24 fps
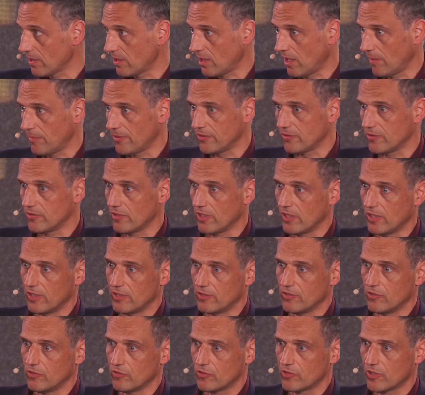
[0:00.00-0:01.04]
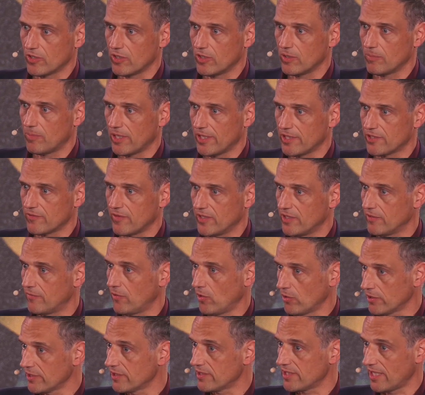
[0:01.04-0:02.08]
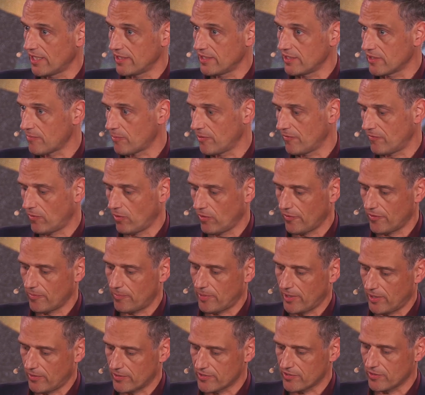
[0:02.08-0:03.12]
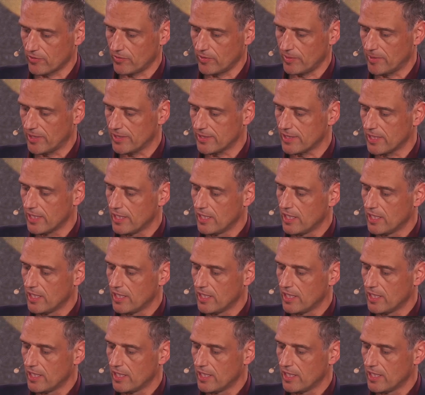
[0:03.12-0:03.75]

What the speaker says: carbon neutral by 2040, 10 years before the Paris Agreement.